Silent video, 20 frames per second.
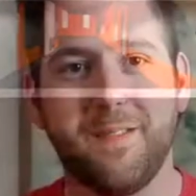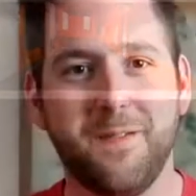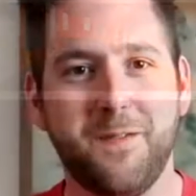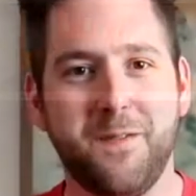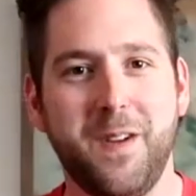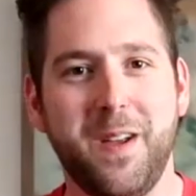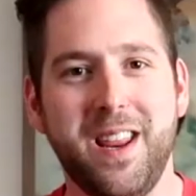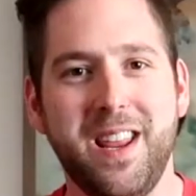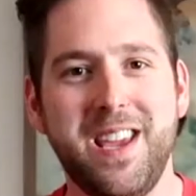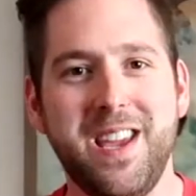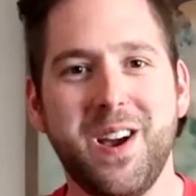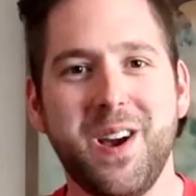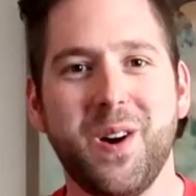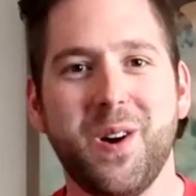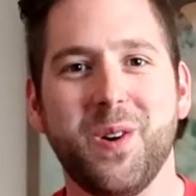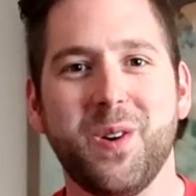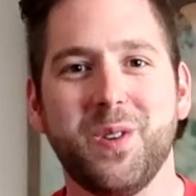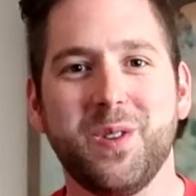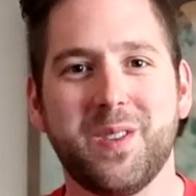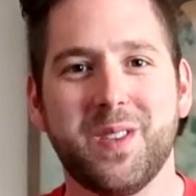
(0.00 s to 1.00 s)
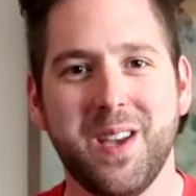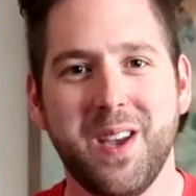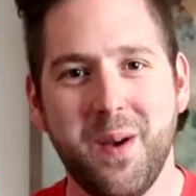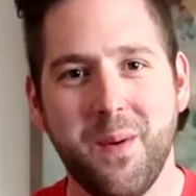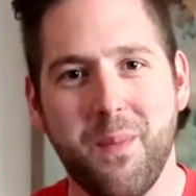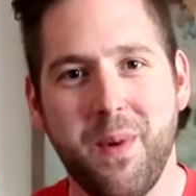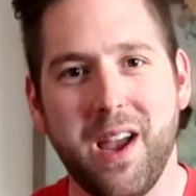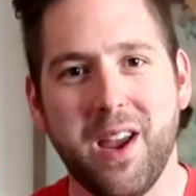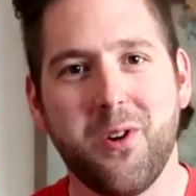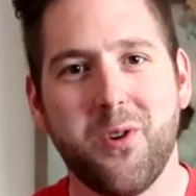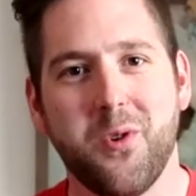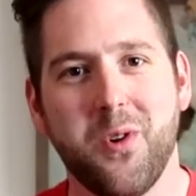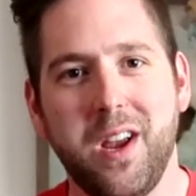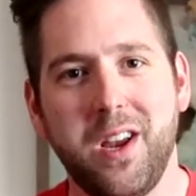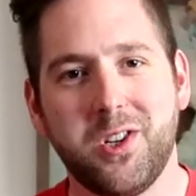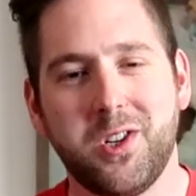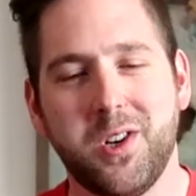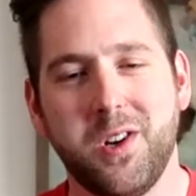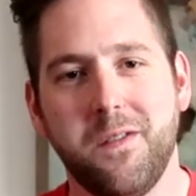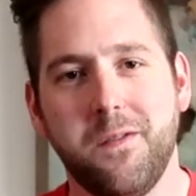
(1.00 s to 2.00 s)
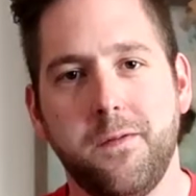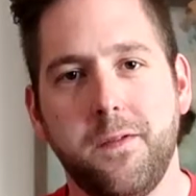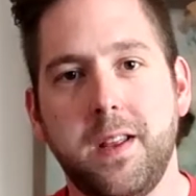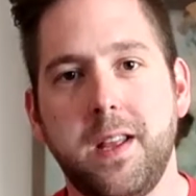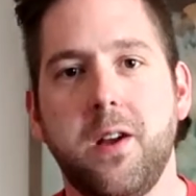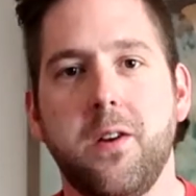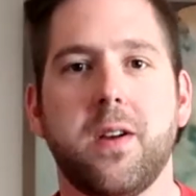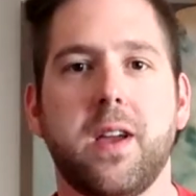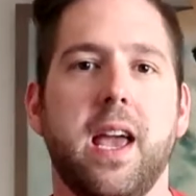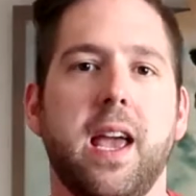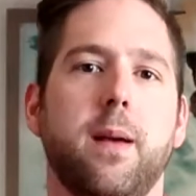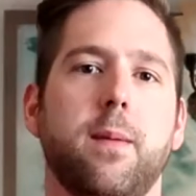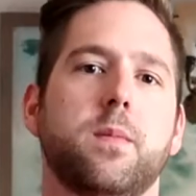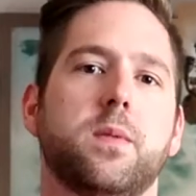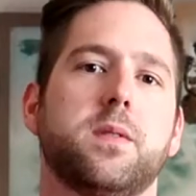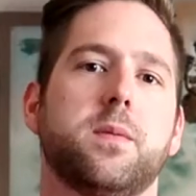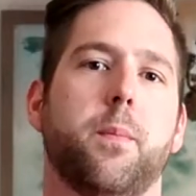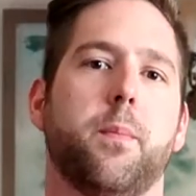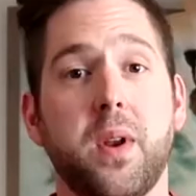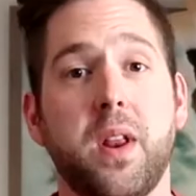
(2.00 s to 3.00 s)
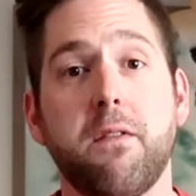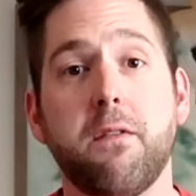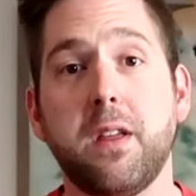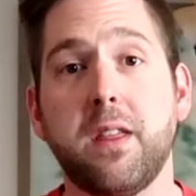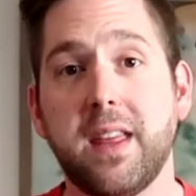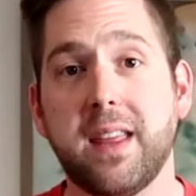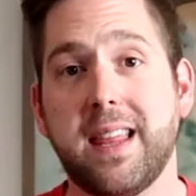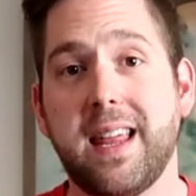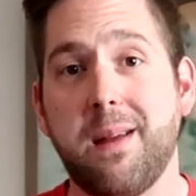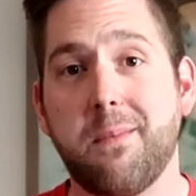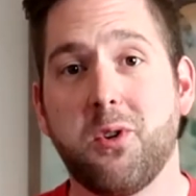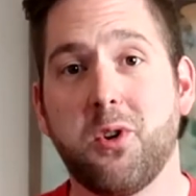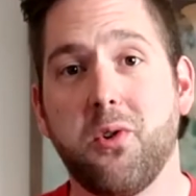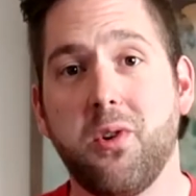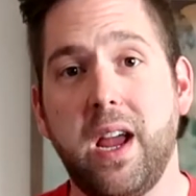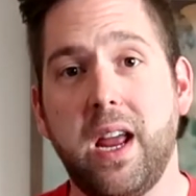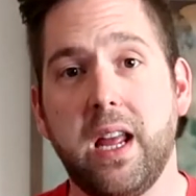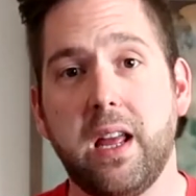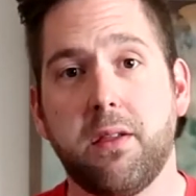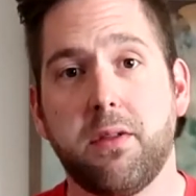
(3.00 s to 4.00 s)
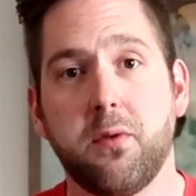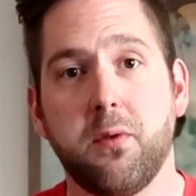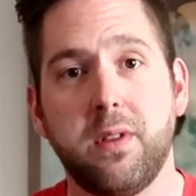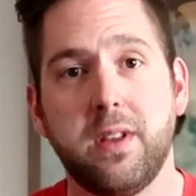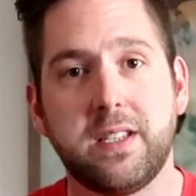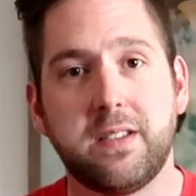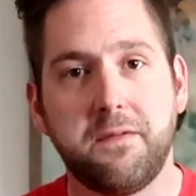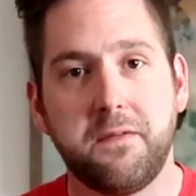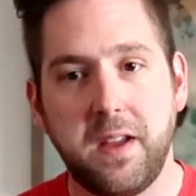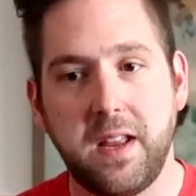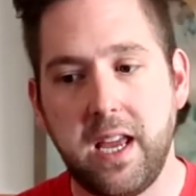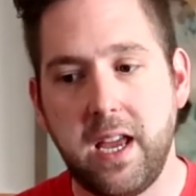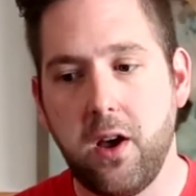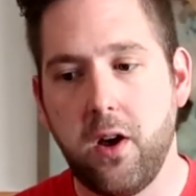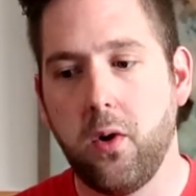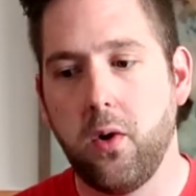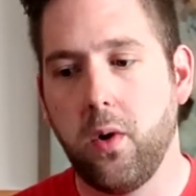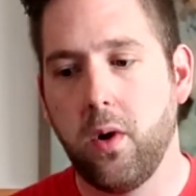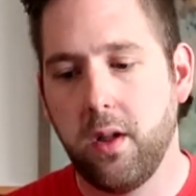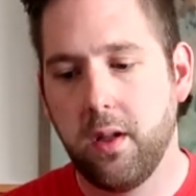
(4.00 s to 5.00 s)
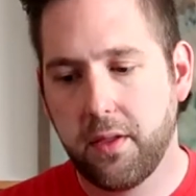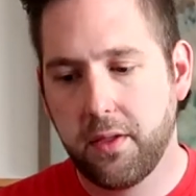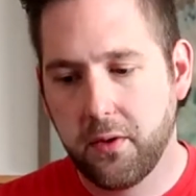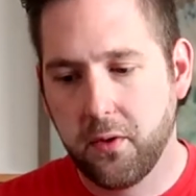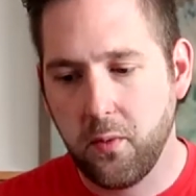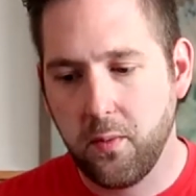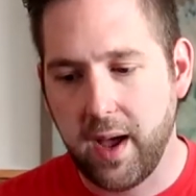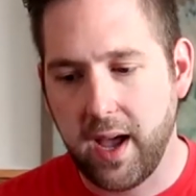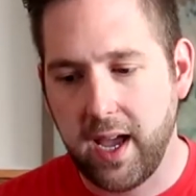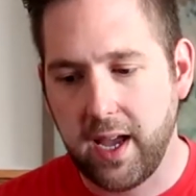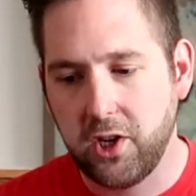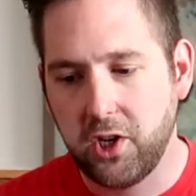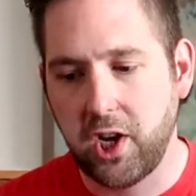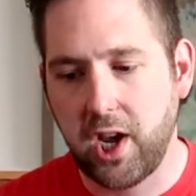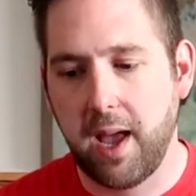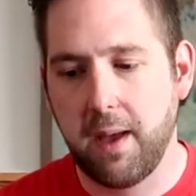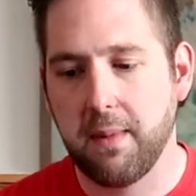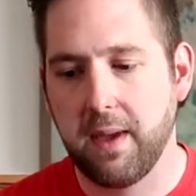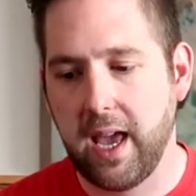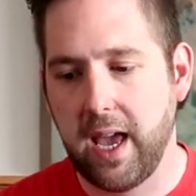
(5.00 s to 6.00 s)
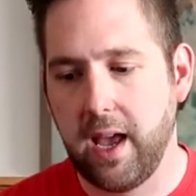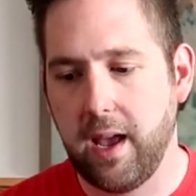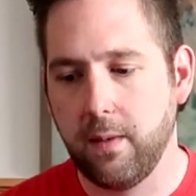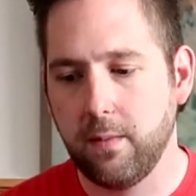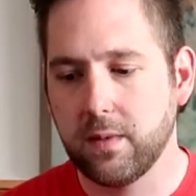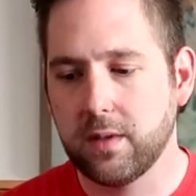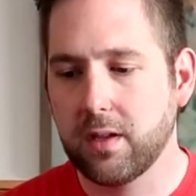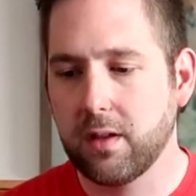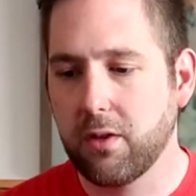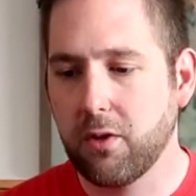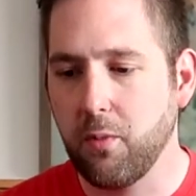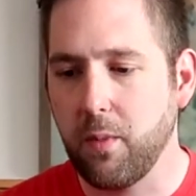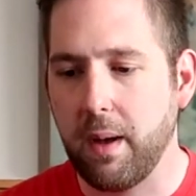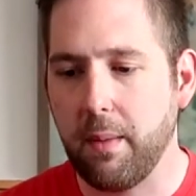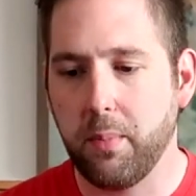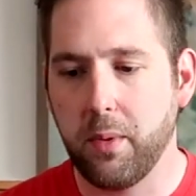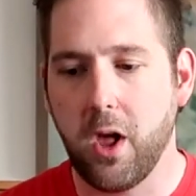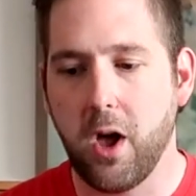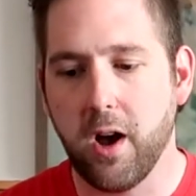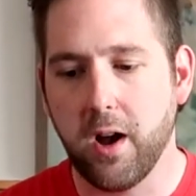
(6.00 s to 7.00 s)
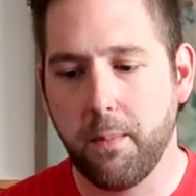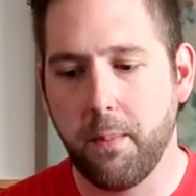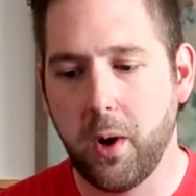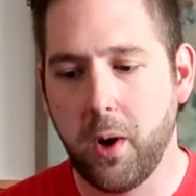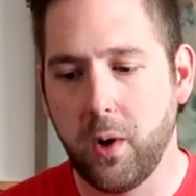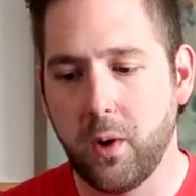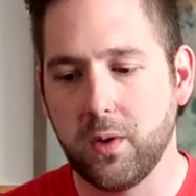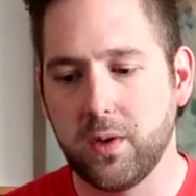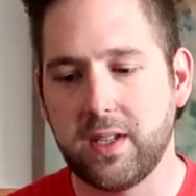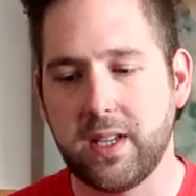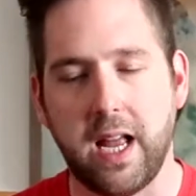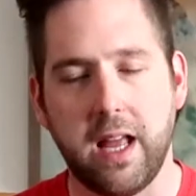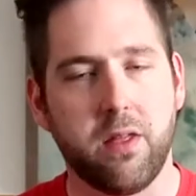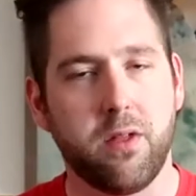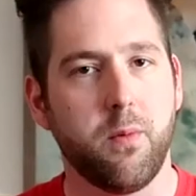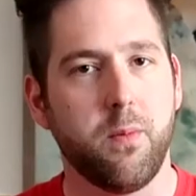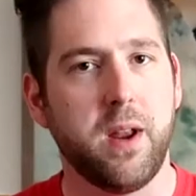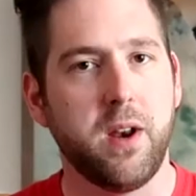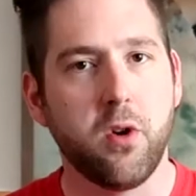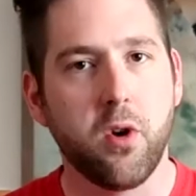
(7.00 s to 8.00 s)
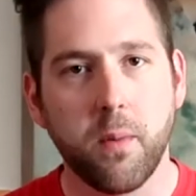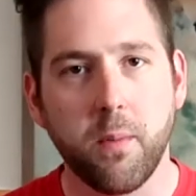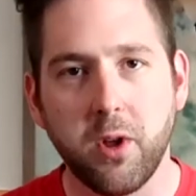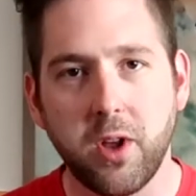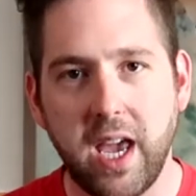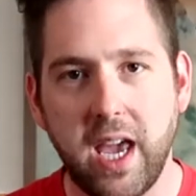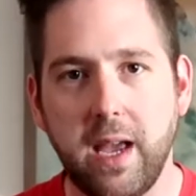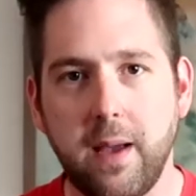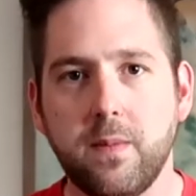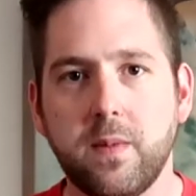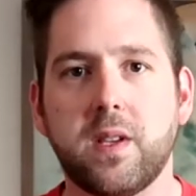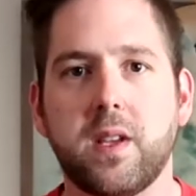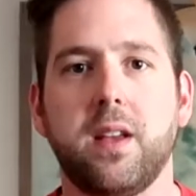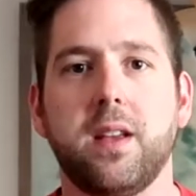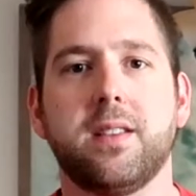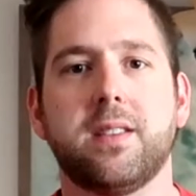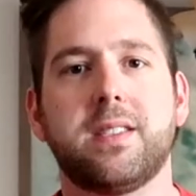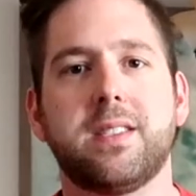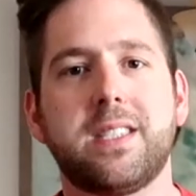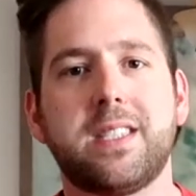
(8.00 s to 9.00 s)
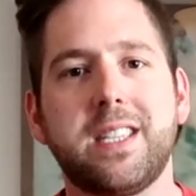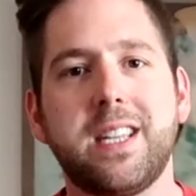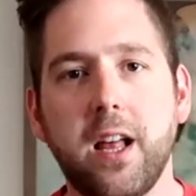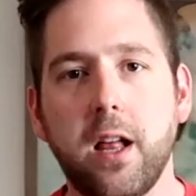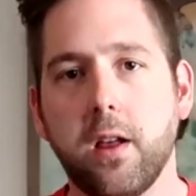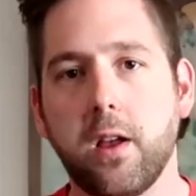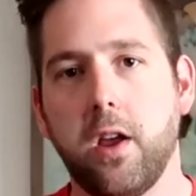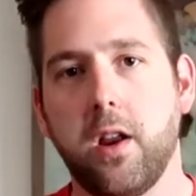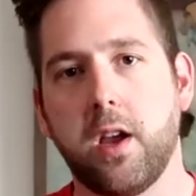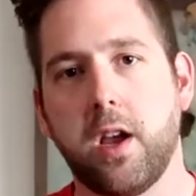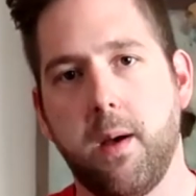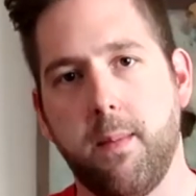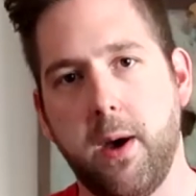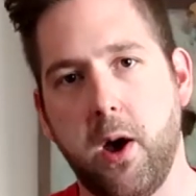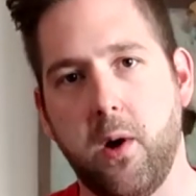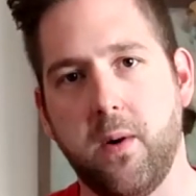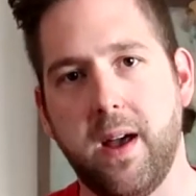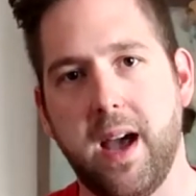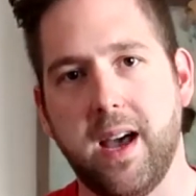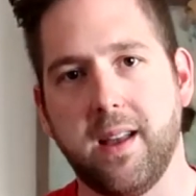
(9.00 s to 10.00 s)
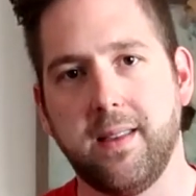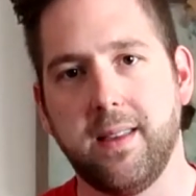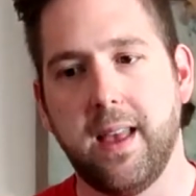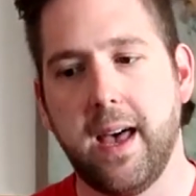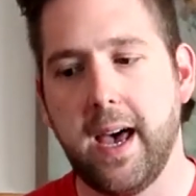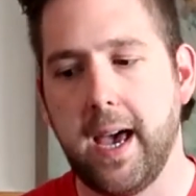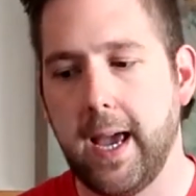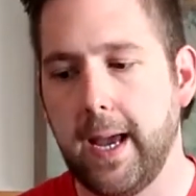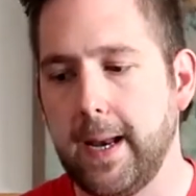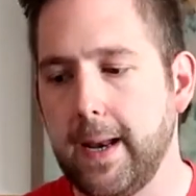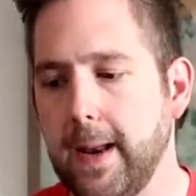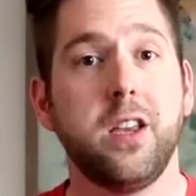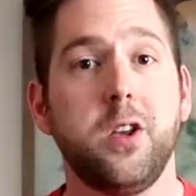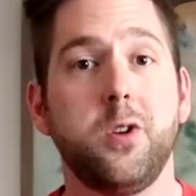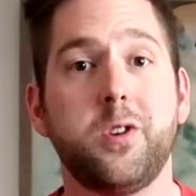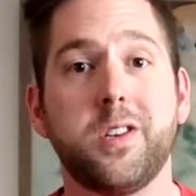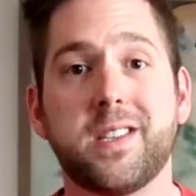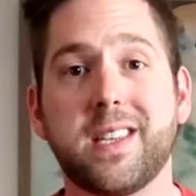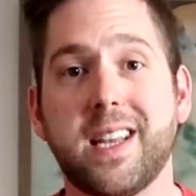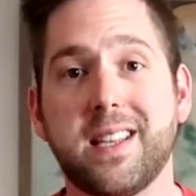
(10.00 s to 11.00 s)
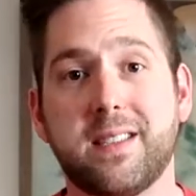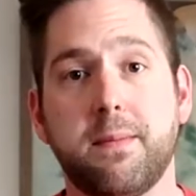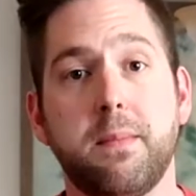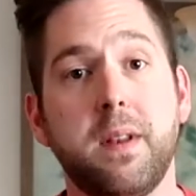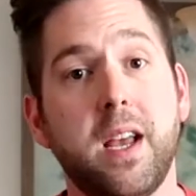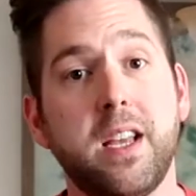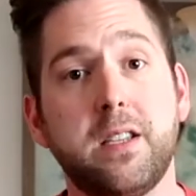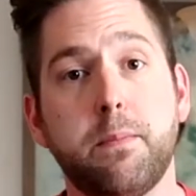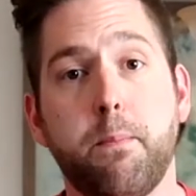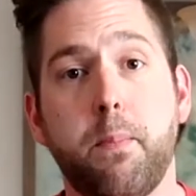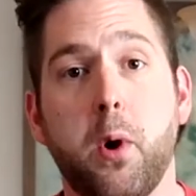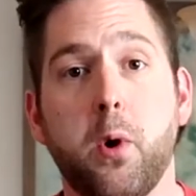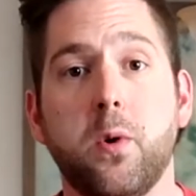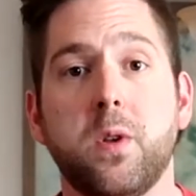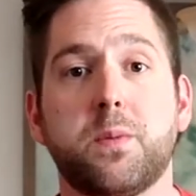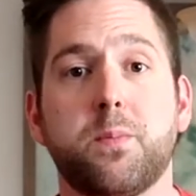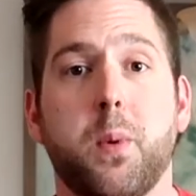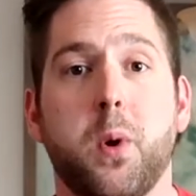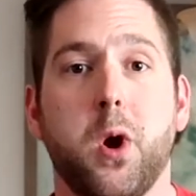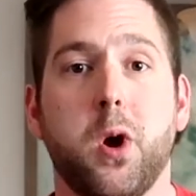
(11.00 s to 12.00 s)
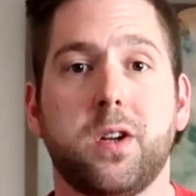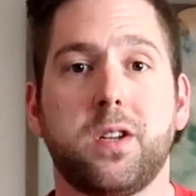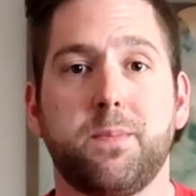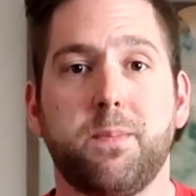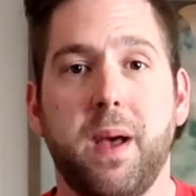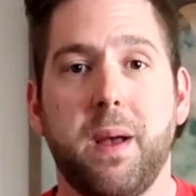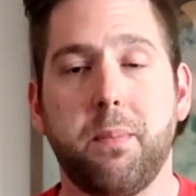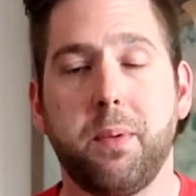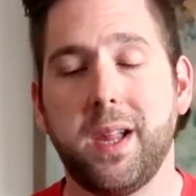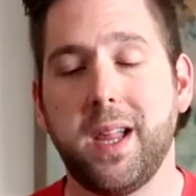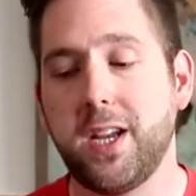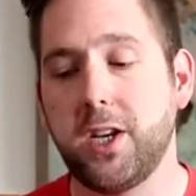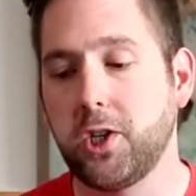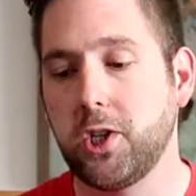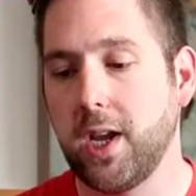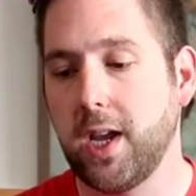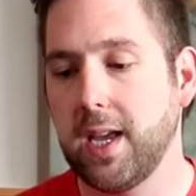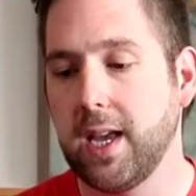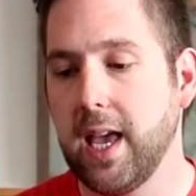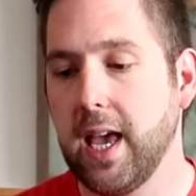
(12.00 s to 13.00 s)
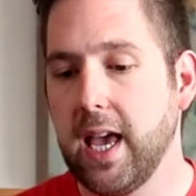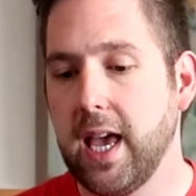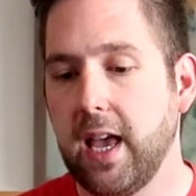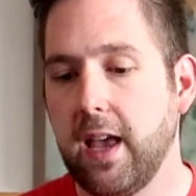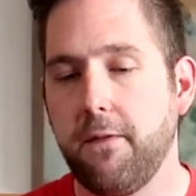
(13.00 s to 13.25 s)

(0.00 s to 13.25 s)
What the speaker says: videos, my creation of video games. But everything that I'm creating through this video, through my jam games, through my blog posts, and through my normal games is still gonna come out online. You just get some nice bonus perks by pledging.